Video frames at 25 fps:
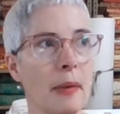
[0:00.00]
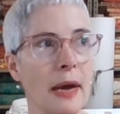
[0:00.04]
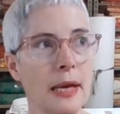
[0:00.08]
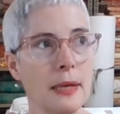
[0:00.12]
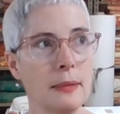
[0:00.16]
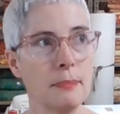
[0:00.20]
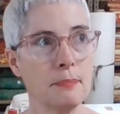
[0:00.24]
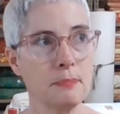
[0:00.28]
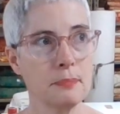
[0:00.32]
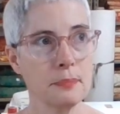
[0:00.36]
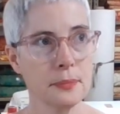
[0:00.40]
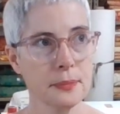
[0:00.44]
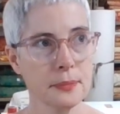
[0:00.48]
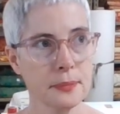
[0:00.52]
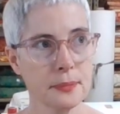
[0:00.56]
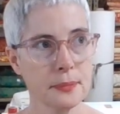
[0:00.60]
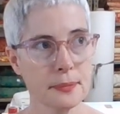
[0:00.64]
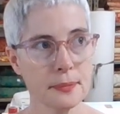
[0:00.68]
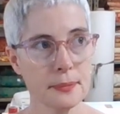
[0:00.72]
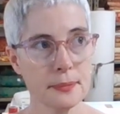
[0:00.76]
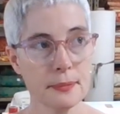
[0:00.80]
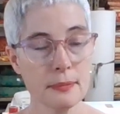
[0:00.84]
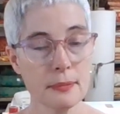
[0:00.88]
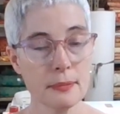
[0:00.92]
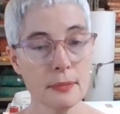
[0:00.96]
But
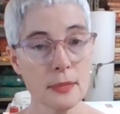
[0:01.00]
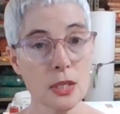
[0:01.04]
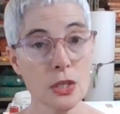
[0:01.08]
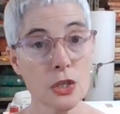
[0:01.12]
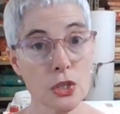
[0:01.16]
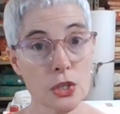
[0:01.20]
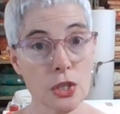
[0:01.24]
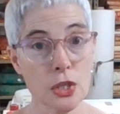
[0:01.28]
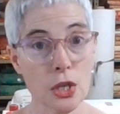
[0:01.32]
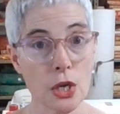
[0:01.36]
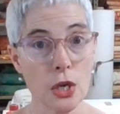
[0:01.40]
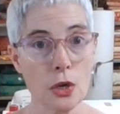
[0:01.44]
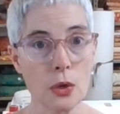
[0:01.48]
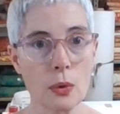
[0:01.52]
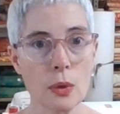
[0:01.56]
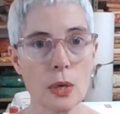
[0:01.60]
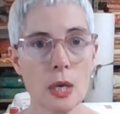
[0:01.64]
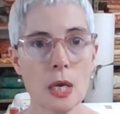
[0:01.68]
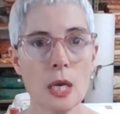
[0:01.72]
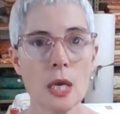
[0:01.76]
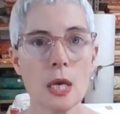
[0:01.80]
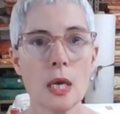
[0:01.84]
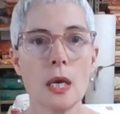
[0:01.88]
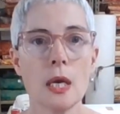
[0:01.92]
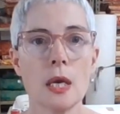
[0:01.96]
so
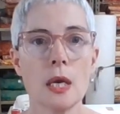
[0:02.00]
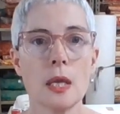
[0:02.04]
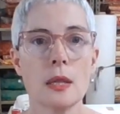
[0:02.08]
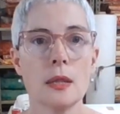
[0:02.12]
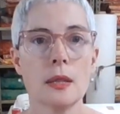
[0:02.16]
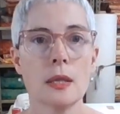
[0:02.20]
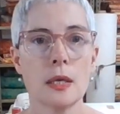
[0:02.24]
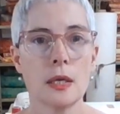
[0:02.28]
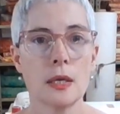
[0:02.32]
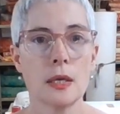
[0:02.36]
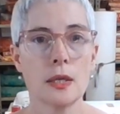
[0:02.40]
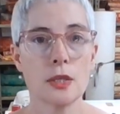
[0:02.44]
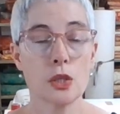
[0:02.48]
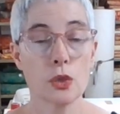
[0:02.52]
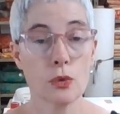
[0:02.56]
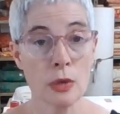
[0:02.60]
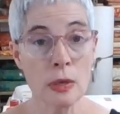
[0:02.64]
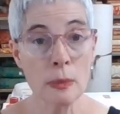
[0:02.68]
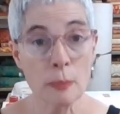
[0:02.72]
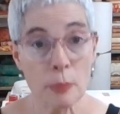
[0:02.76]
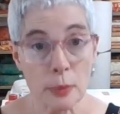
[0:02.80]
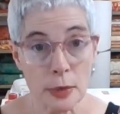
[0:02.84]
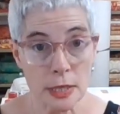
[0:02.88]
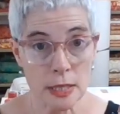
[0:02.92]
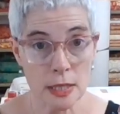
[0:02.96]
the
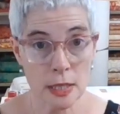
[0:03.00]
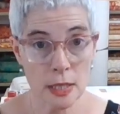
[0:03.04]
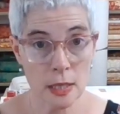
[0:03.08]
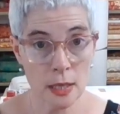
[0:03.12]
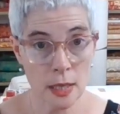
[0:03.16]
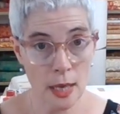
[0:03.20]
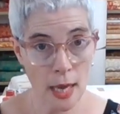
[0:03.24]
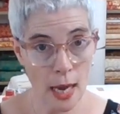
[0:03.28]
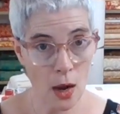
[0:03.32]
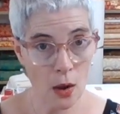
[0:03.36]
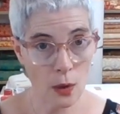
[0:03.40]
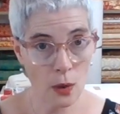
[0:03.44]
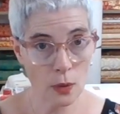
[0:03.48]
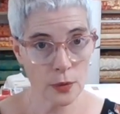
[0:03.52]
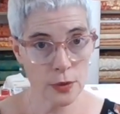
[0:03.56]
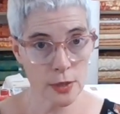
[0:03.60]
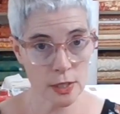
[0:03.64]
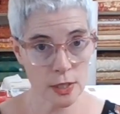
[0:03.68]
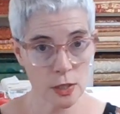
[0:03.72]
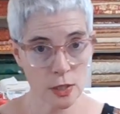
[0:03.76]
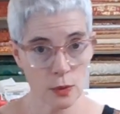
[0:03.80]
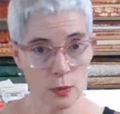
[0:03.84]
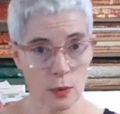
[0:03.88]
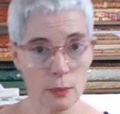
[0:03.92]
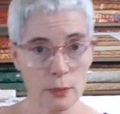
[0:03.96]
screen printing now,
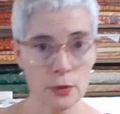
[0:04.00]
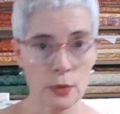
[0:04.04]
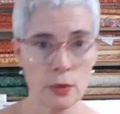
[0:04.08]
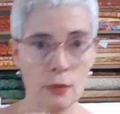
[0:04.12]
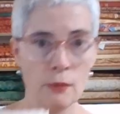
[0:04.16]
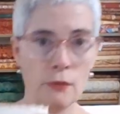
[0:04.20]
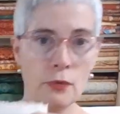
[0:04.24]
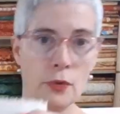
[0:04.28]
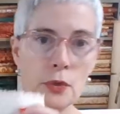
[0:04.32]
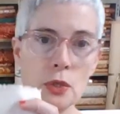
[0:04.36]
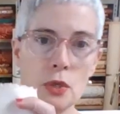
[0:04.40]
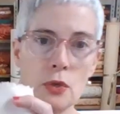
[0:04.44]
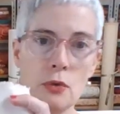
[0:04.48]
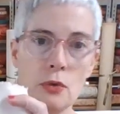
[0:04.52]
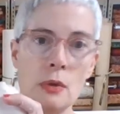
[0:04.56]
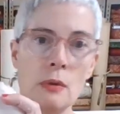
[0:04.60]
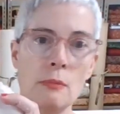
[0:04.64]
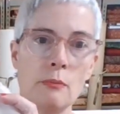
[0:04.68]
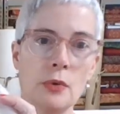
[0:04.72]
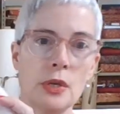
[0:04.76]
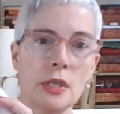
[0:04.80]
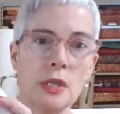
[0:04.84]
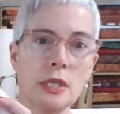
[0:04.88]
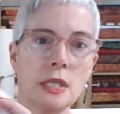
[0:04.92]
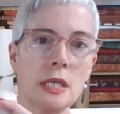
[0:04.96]
this is what we're doing for the
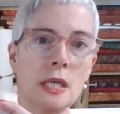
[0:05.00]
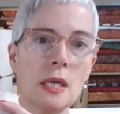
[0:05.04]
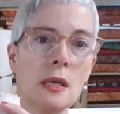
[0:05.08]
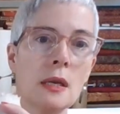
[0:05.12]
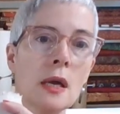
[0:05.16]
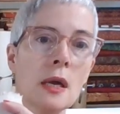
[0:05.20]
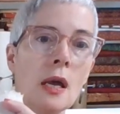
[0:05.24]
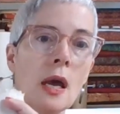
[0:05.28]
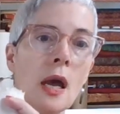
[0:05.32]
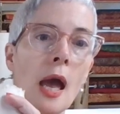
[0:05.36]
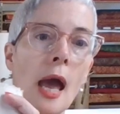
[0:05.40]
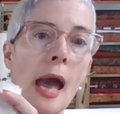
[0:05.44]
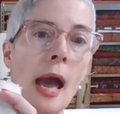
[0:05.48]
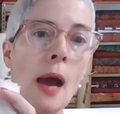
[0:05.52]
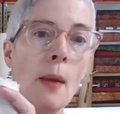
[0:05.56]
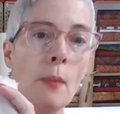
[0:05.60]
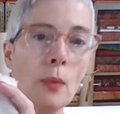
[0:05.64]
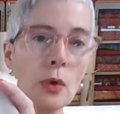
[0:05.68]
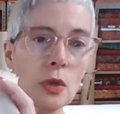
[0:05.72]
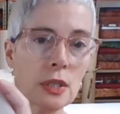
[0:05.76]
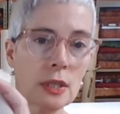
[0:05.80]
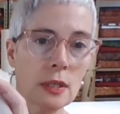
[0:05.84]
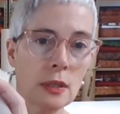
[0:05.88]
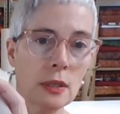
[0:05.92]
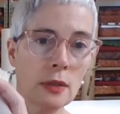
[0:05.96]
screen printing, and
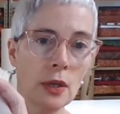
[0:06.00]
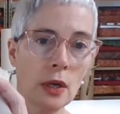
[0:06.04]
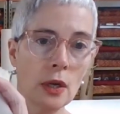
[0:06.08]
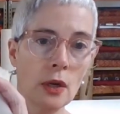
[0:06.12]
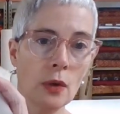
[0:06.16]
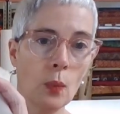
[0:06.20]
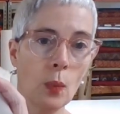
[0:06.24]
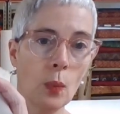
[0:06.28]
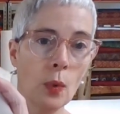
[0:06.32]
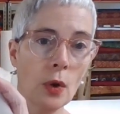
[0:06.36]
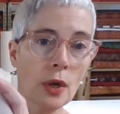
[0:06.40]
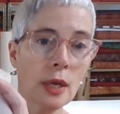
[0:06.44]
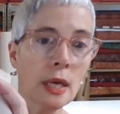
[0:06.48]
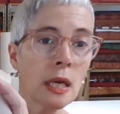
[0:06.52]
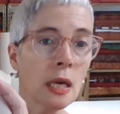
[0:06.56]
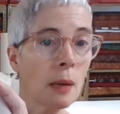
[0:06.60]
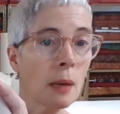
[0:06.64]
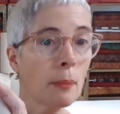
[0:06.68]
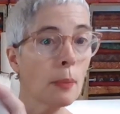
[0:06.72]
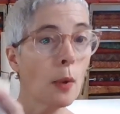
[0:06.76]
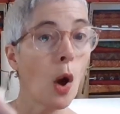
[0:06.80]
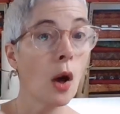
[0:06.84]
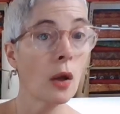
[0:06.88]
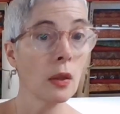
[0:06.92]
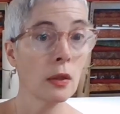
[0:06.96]
they're working
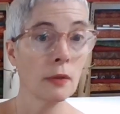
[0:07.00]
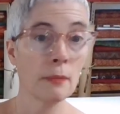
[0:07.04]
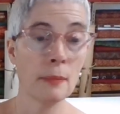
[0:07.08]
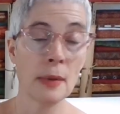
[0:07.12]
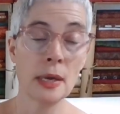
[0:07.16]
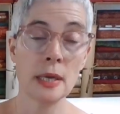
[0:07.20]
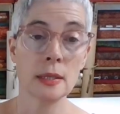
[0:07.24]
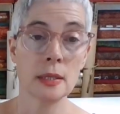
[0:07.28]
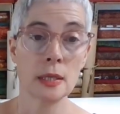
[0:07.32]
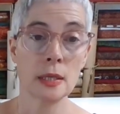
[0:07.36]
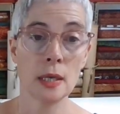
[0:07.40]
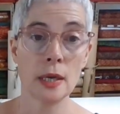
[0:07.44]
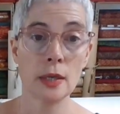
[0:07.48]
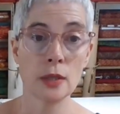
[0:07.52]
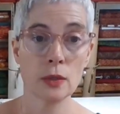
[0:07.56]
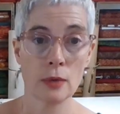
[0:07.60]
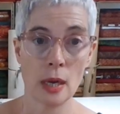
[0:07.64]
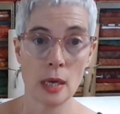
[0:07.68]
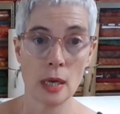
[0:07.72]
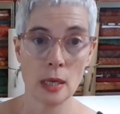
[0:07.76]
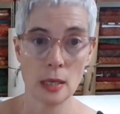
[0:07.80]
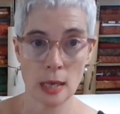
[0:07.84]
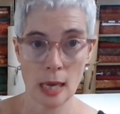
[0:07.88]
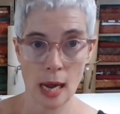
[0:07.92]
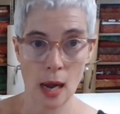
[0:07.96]
up all of my designs
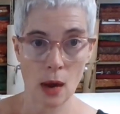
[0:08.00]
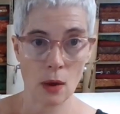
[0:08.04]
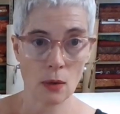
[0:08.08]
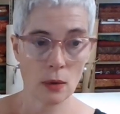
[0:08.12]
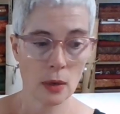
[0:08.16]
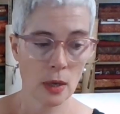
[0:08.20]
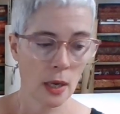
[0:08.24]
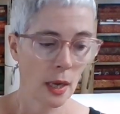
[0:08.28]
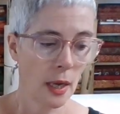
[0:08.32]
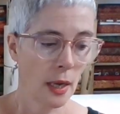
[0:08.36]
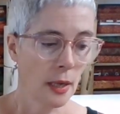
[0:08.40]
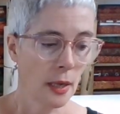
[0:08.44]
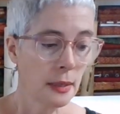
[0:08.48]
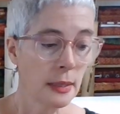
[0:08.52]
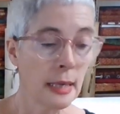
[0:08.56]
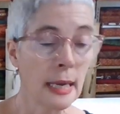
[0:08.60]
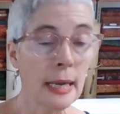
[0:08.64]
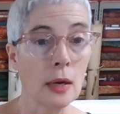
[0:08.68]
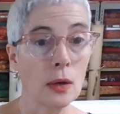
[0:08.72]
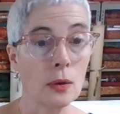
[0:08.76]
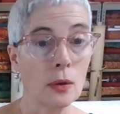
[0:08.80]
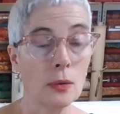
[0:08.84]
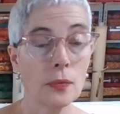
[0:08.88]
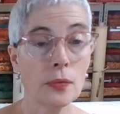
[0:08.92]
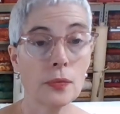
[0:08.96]
right now.
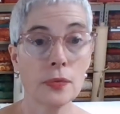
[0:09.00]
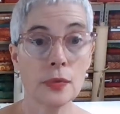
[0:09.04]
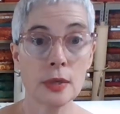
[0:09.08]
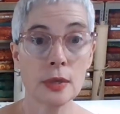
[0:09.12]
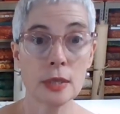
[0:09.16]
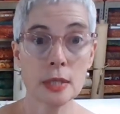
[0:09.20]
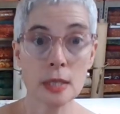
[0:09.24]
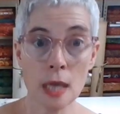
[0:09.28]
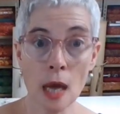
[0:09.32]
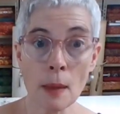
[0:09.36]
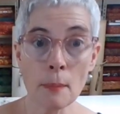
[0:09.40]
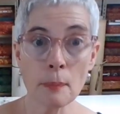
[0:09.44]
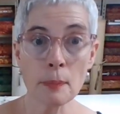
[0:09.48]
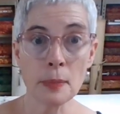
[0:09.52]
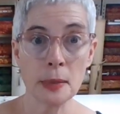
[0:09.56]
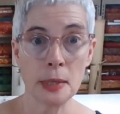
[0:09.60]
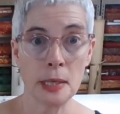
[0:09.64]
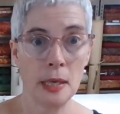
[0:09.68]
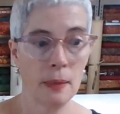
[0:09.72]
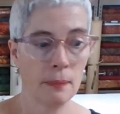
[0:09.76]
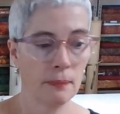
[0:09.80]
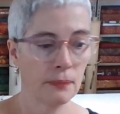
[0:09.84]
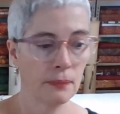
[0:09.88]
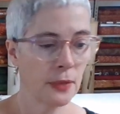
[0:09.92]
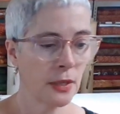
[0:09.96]
Now, this
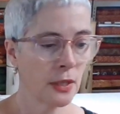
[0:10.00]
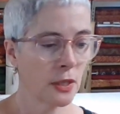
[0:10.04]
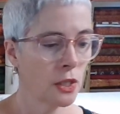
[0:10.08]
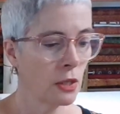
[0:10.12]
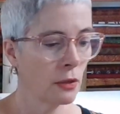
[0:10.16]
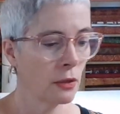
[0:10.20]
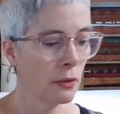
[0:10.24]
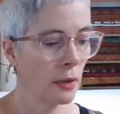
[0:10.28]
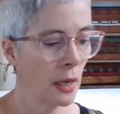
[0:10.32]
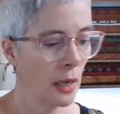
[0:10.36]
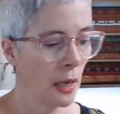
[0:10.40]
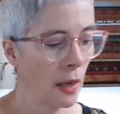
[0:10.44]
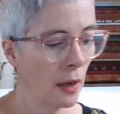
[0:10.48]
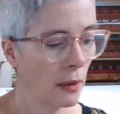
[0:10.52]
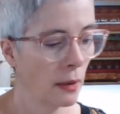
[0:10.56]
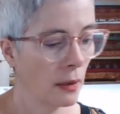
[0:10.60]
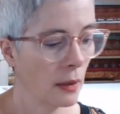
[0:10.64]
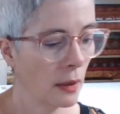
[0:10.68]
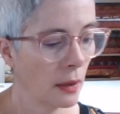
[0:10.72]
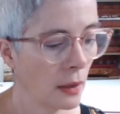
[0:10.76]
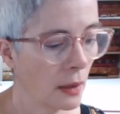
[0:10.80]
company that's doing it